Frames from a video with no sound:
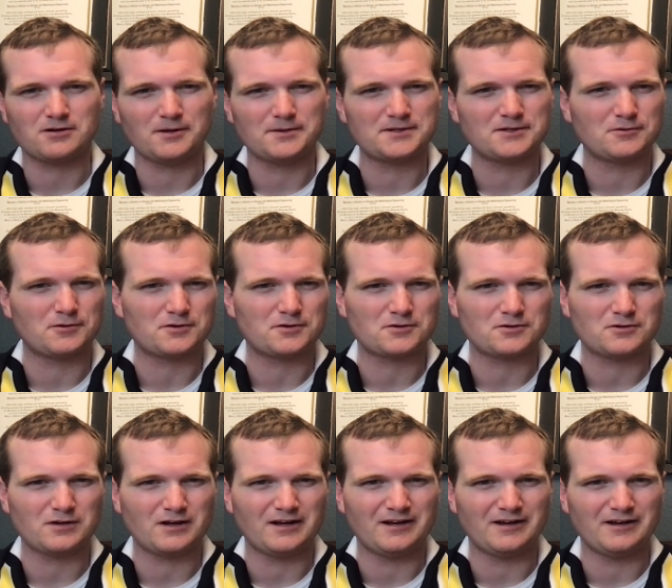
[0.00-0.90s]
on the
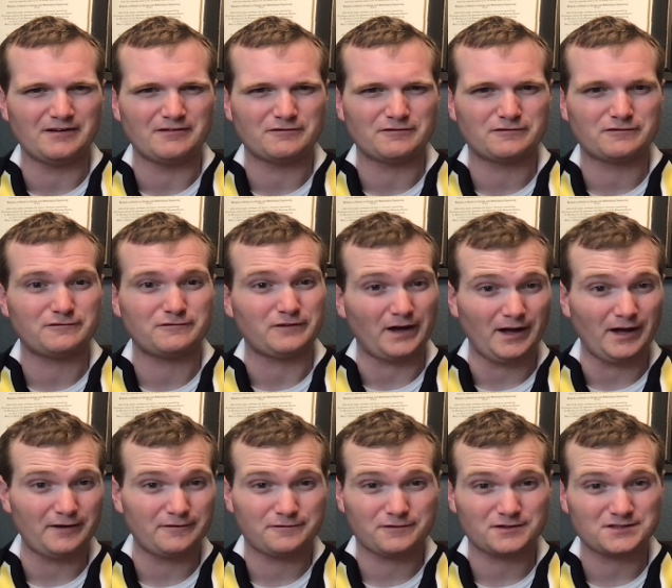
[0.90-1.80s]
order of
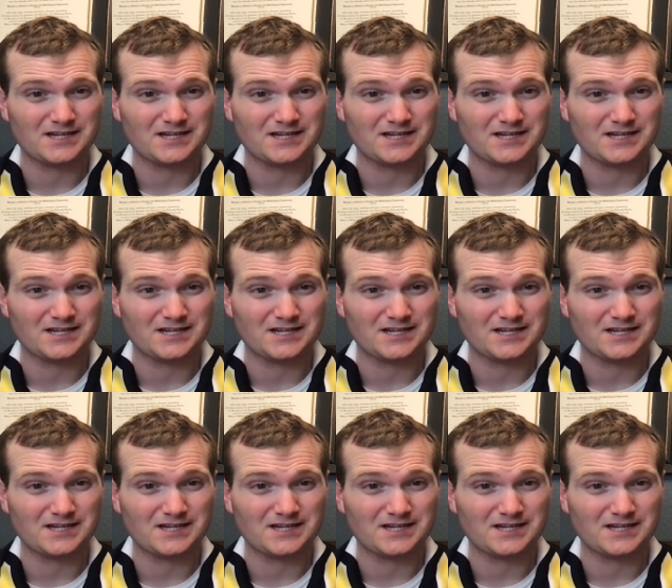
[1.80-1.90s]
5, for